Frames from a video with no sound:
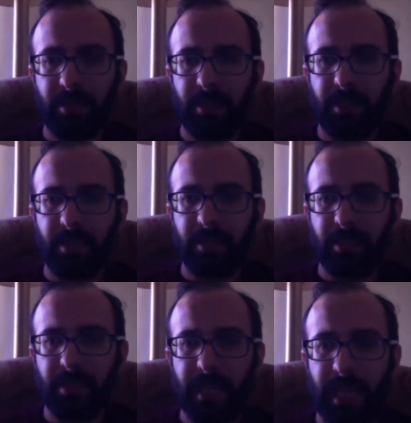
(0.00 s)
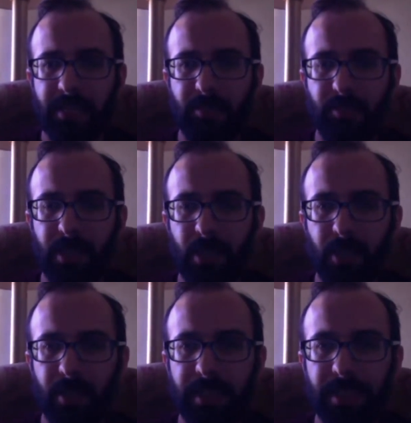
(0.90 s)
like as if we are
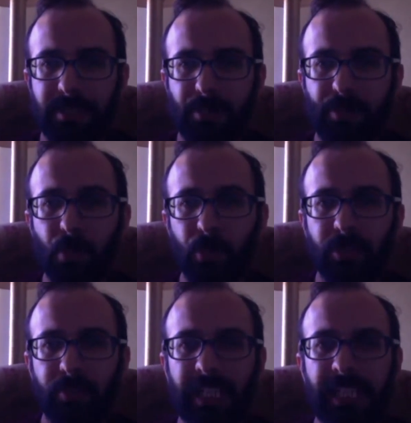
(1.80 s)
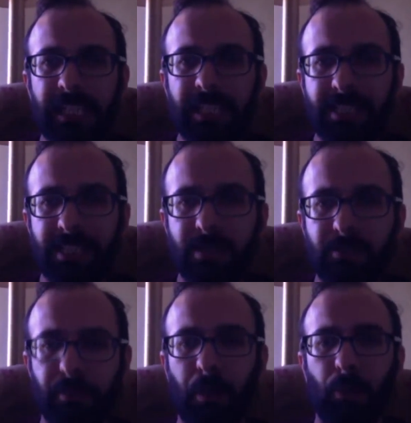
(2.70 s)
in some sort of innocent
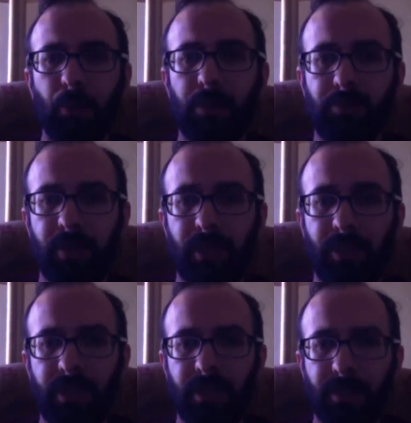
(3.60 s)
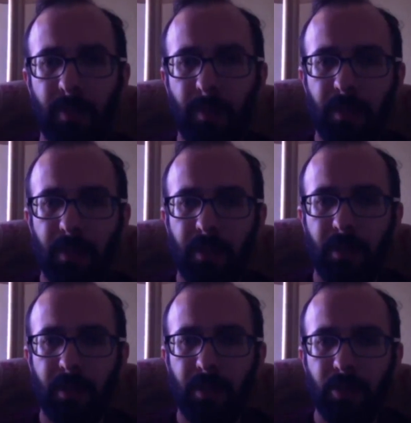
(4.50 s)
mode of thinking.
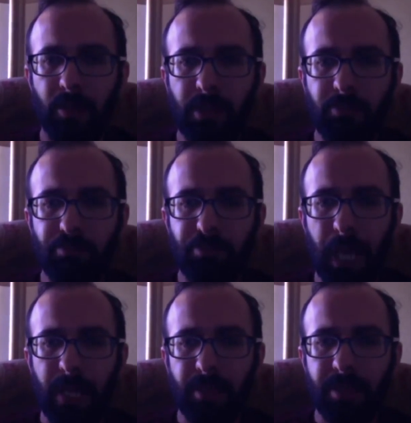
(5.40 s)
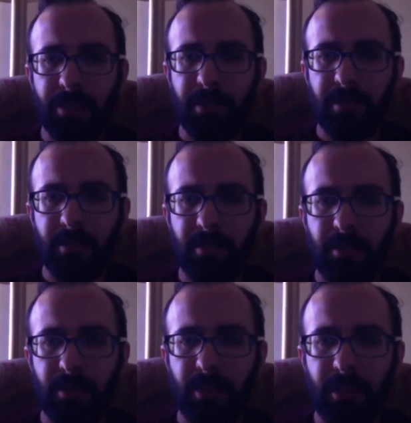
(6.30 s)
You see, bias
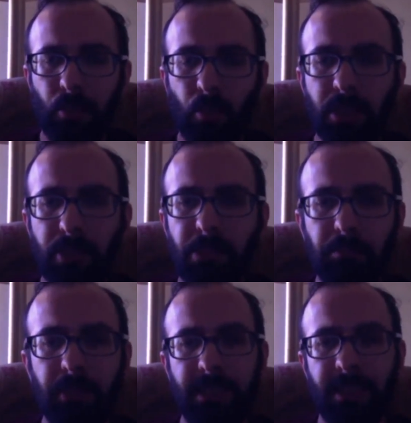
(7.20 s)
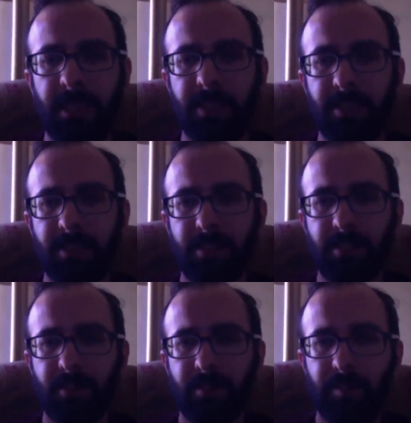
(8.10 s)
can only be mitigated.
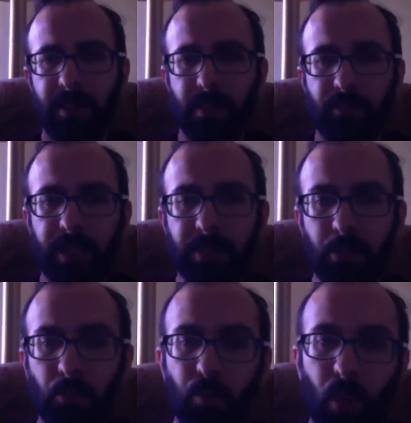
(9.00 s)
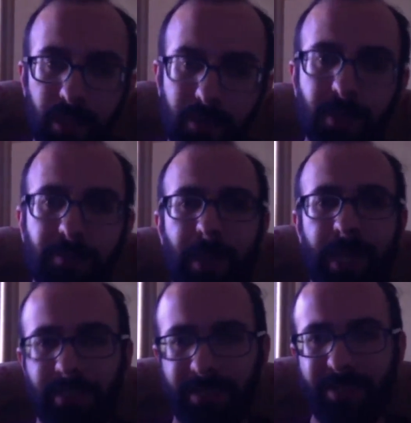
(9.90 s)
In fact, you want the
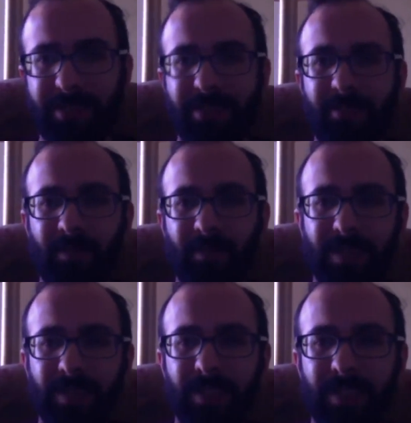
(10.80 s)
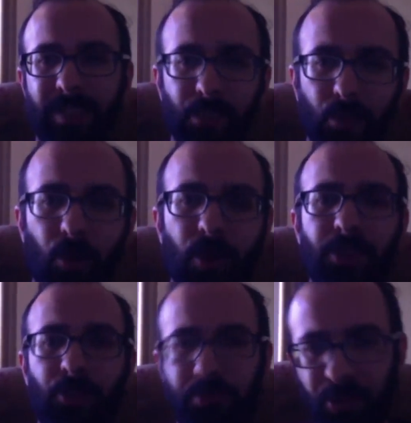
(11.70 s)
bias in order to
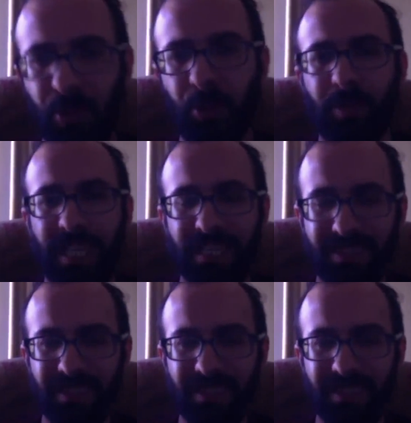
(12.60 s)
progress.